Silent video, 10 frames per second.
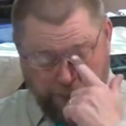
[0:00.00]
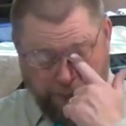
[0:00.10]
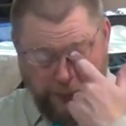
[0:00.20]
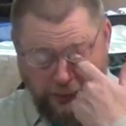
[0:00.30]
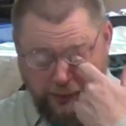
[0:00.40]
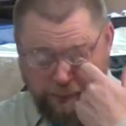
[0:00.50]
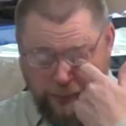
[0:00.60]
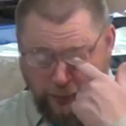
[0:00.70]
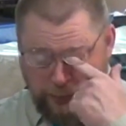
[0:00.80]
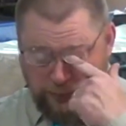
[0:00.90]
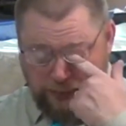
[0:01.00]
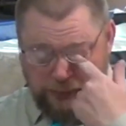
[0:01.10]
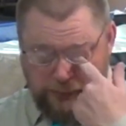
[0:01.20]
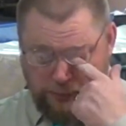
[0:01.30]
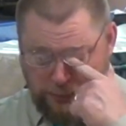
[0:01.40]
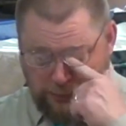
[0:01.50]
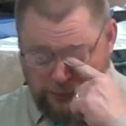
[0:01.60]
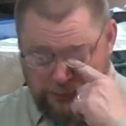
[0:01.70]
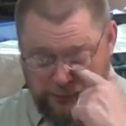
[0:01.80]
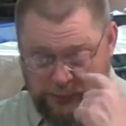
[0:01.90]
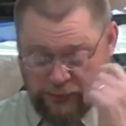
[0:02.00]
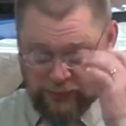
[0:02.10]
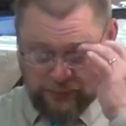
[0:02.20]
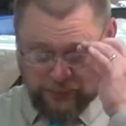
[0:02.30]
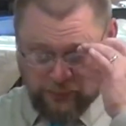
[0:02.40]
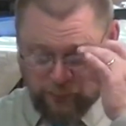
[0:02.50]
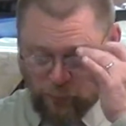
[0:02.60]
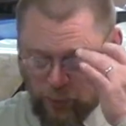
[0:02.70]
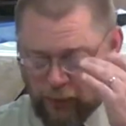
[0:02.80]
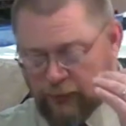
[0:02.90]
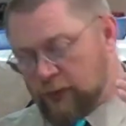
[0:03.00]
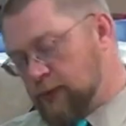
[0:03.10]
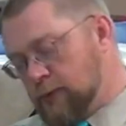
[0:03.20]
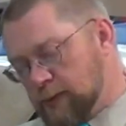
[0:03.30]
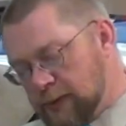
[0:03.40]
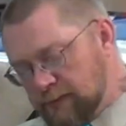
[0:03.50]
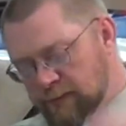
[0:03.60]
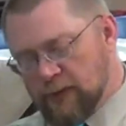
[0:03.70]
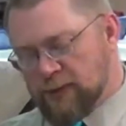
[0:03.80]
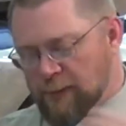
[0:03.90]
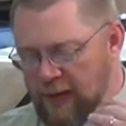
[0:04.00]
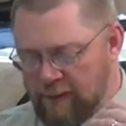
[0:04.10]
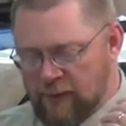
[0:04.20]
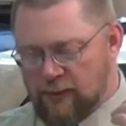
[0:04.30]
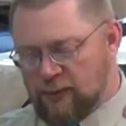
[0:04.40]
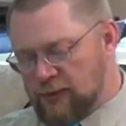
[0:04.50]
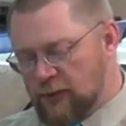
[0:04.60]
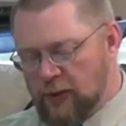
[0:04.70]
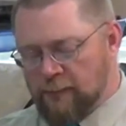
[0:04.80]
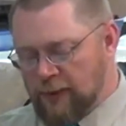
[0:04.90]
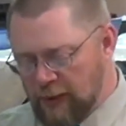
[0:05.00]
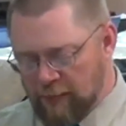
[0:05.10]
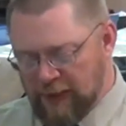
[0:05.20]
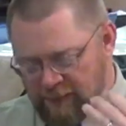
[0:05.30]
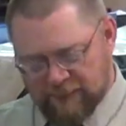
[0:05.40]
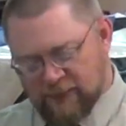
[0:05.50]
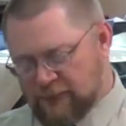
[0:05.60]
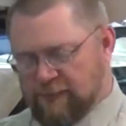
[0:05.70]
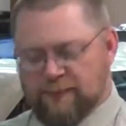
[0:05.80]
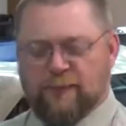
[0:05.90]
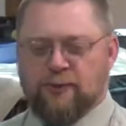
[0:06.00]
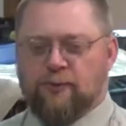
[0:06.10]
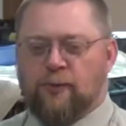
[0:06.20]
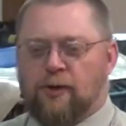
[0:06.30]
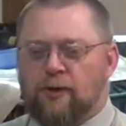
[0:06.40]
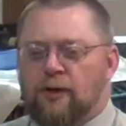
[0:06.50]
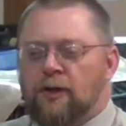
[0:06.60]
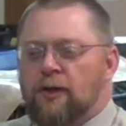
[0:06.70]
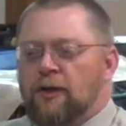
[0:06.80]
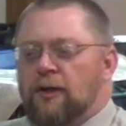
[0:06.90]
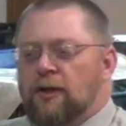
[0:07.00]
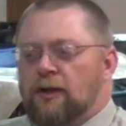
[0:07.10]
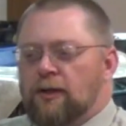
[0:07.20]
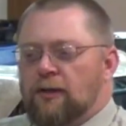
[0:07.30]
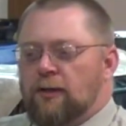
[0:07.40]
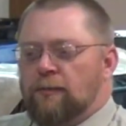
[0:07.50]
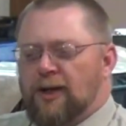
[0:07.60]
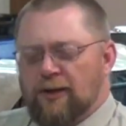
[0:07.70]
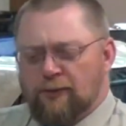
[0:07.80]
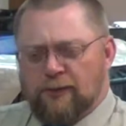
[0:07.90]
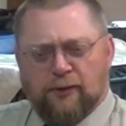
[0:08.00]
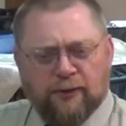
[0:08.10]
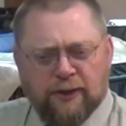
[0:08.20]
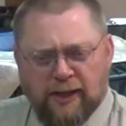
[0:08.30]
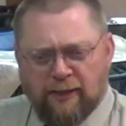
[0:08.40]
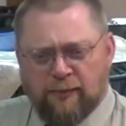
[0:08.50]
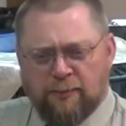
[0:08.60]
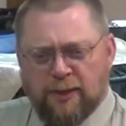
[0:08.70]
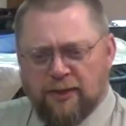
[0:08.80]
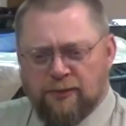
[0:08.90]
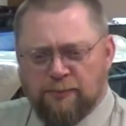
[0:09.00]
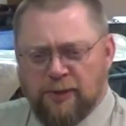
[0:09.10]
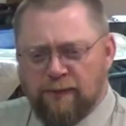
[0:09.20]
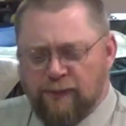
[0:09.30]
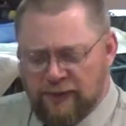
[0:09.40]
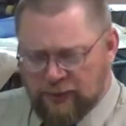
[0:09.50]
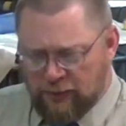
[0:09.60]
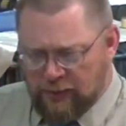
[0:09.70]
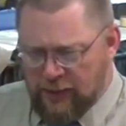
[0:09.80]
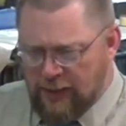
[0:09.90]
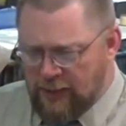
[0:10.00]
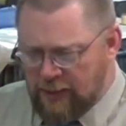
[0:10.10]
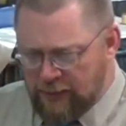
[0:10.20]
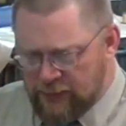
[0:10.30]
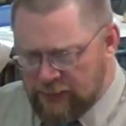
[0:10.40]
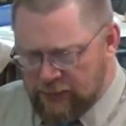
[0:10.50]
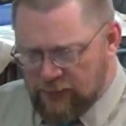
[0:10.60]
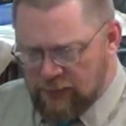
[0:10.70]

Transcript: part of me wants to just walk through it verse by verse, thought by, I mean, just, just walk. But I don't know that that would be as beneficial as